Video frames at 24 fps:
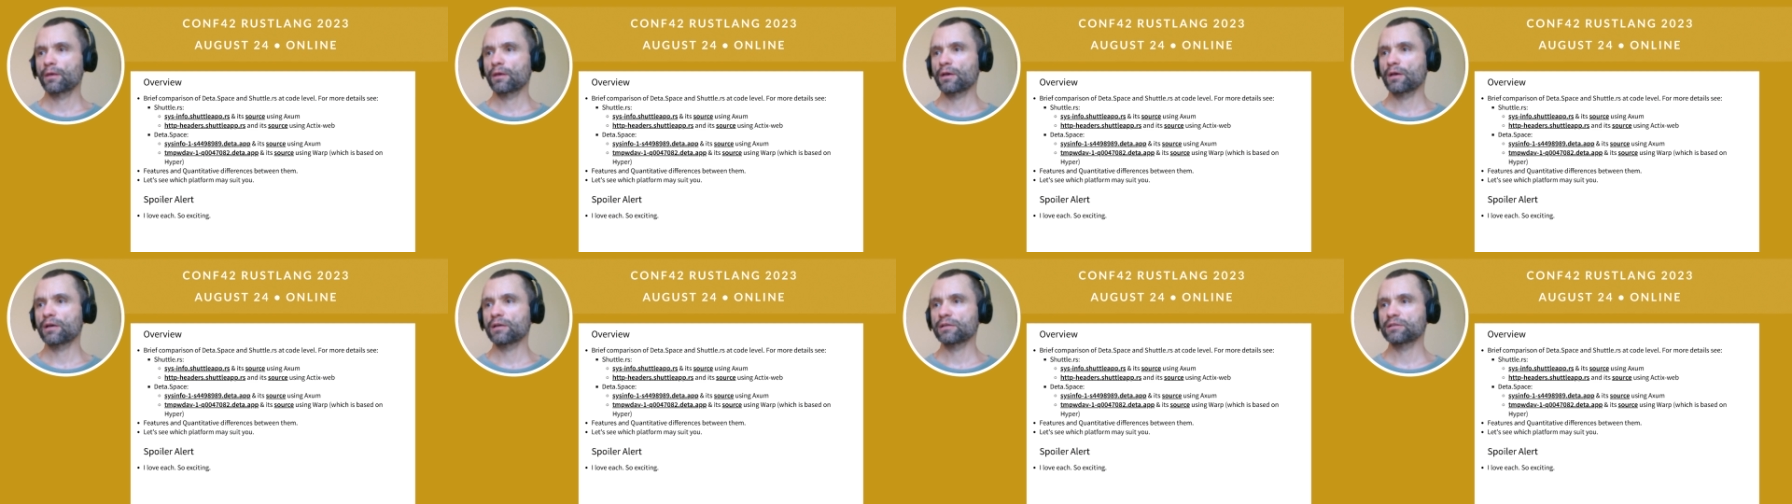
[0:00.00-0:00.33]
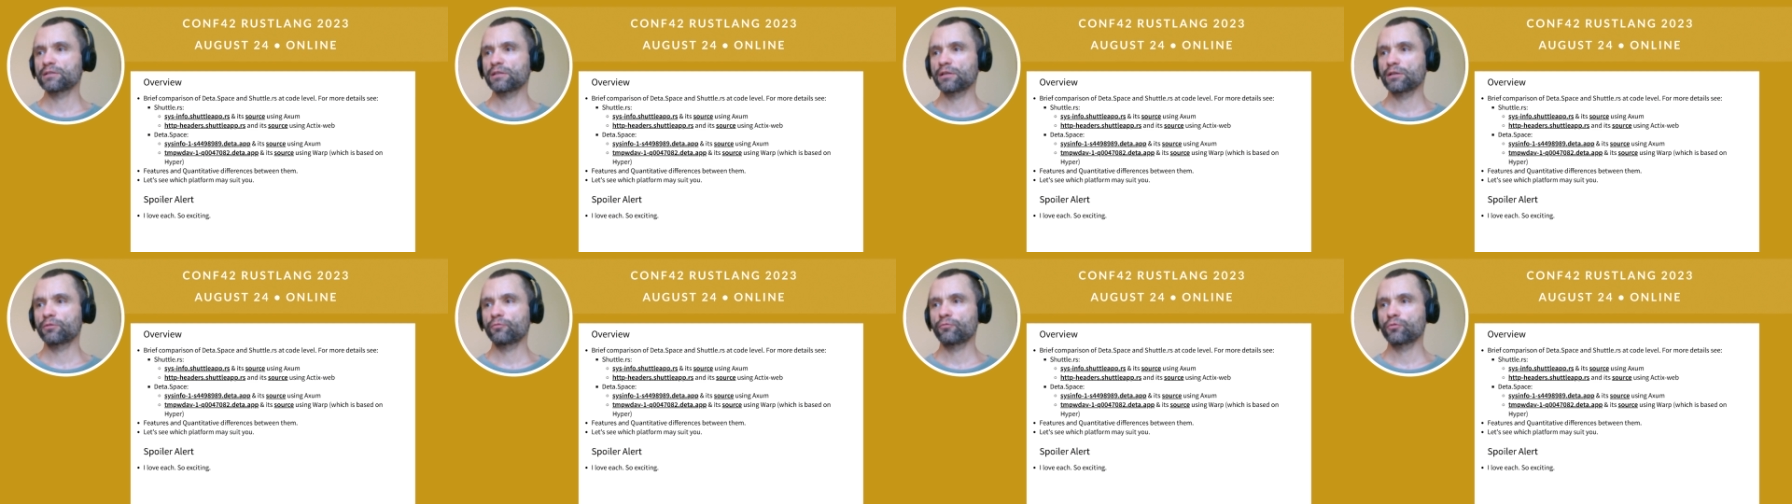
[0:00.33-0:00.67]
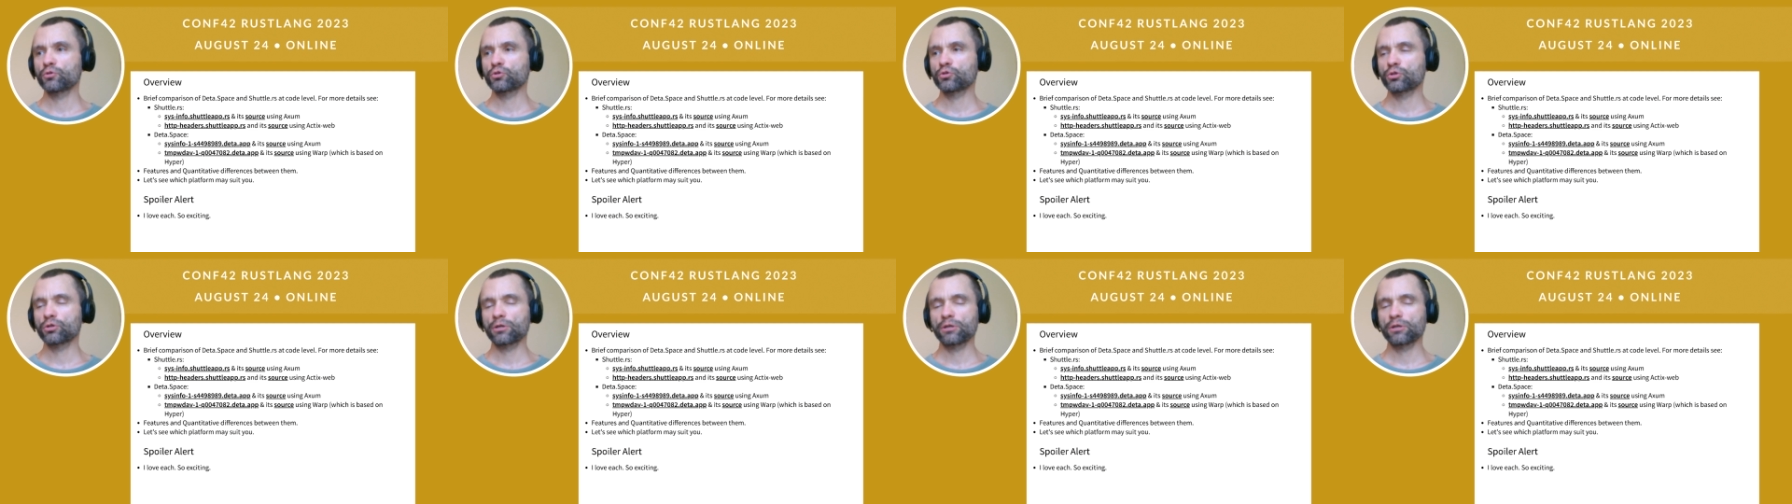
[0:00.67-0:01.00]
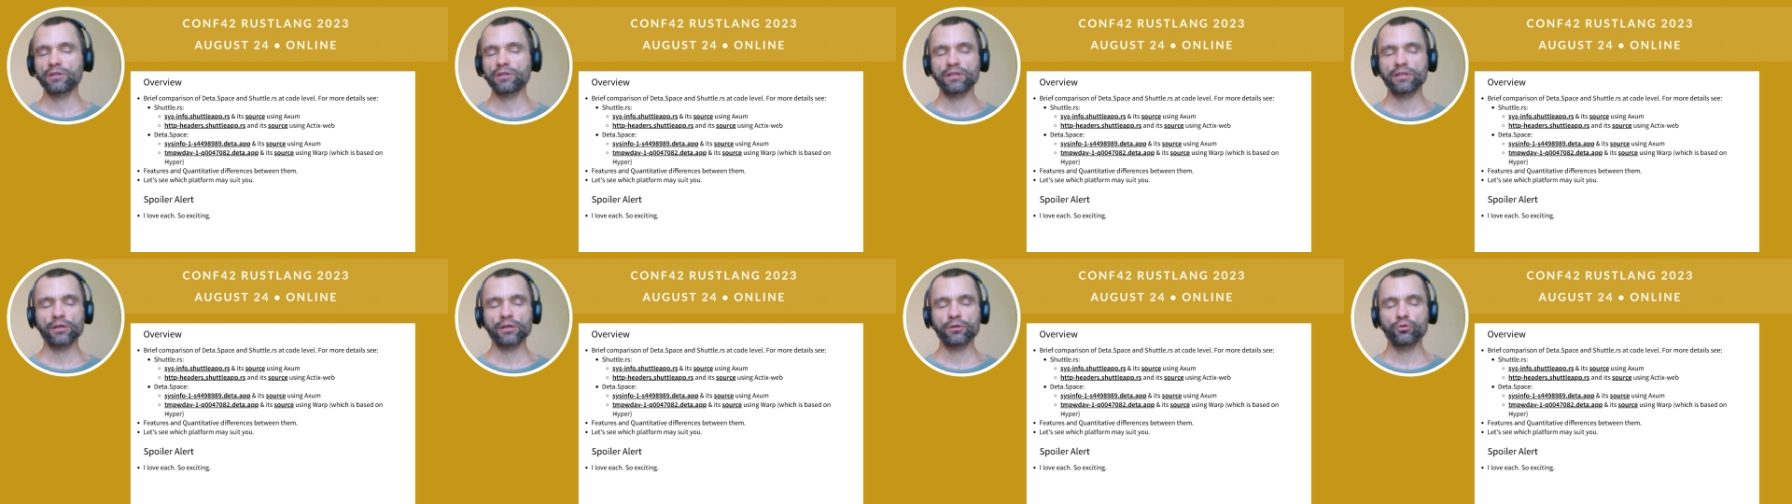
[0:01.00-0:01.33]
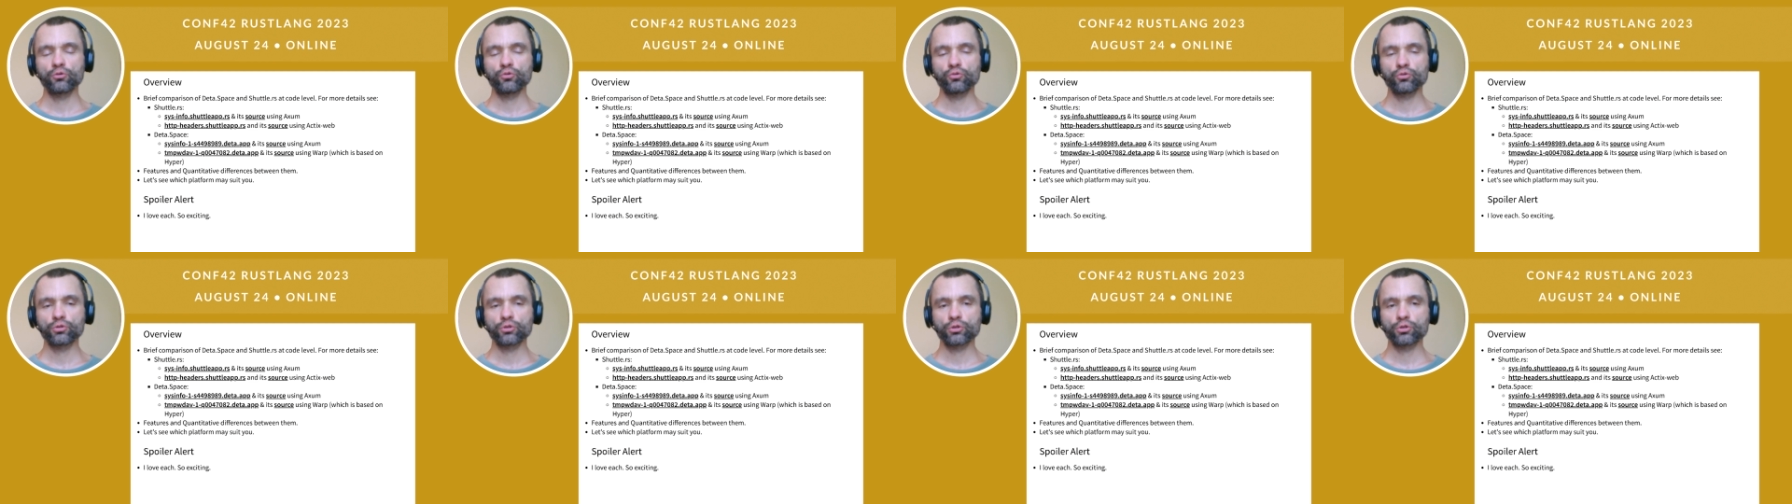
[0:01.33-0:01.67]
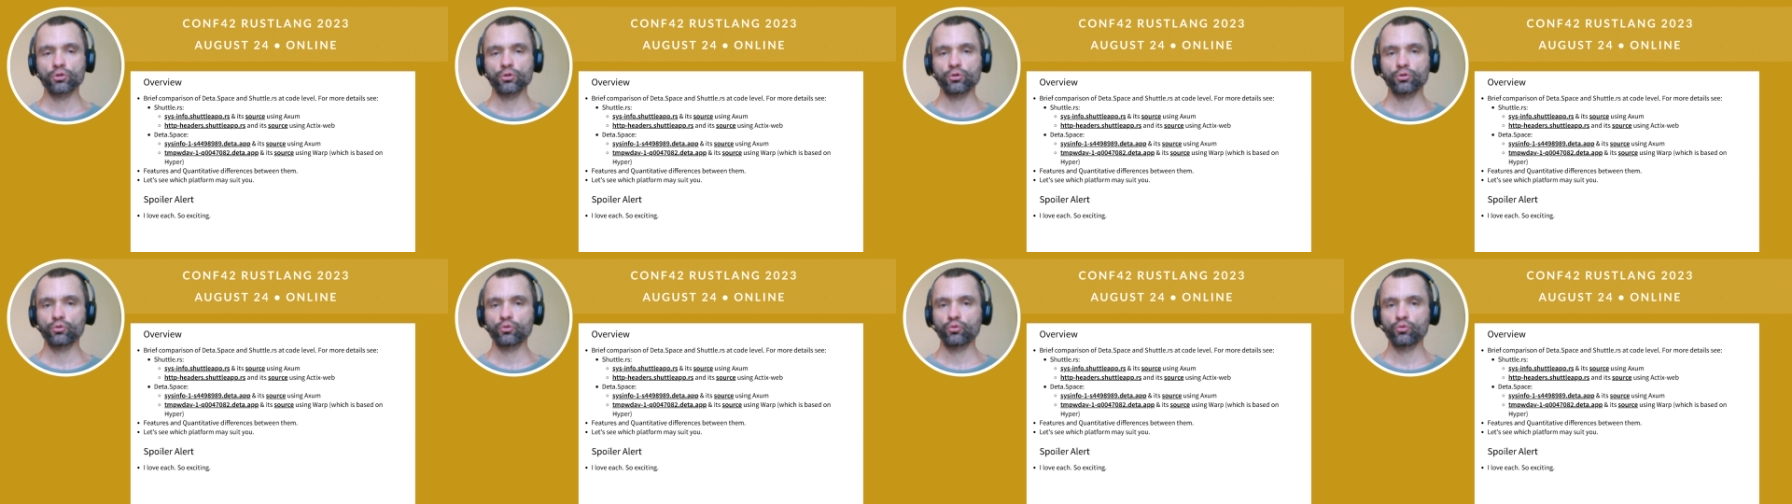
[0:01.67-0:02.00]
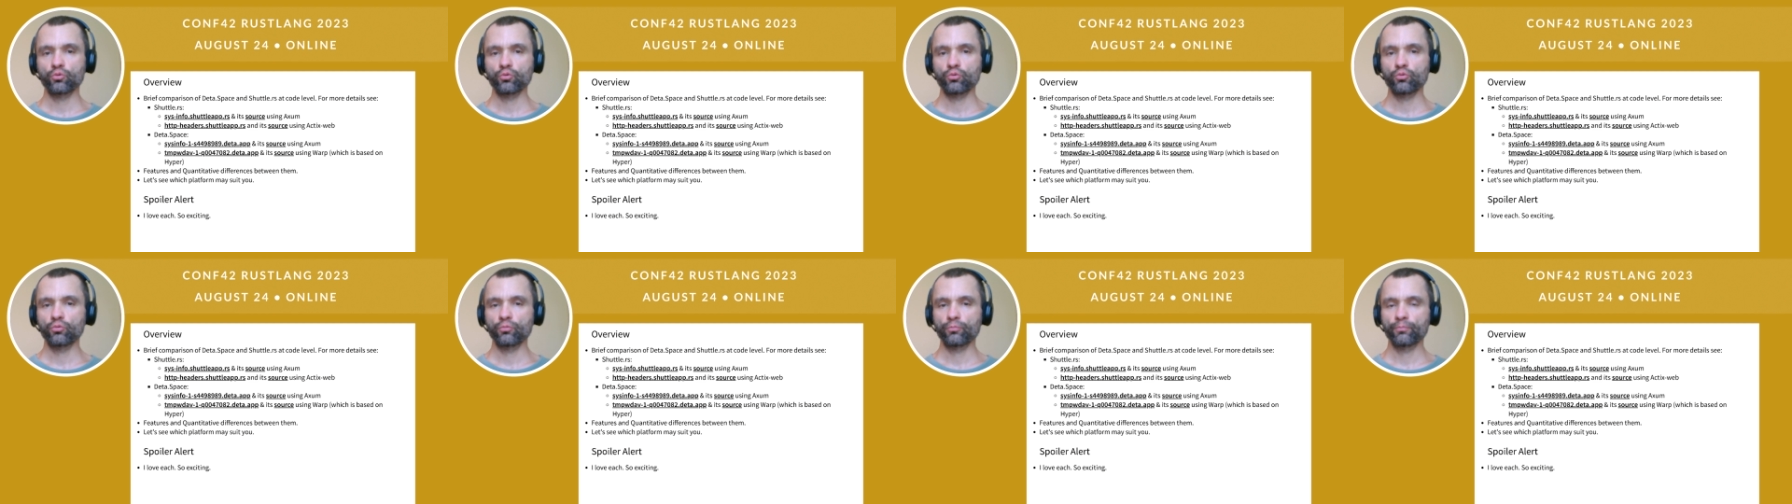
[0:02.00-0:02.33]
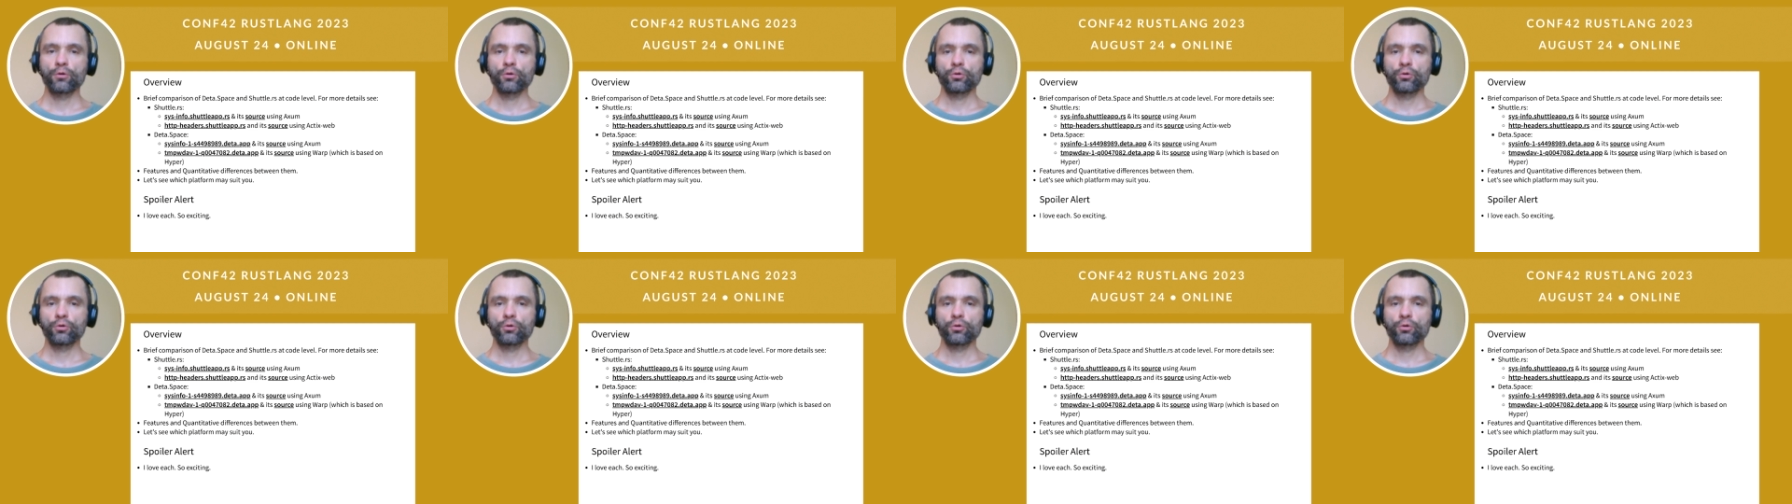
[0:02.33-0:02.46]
as that was uh, that I used to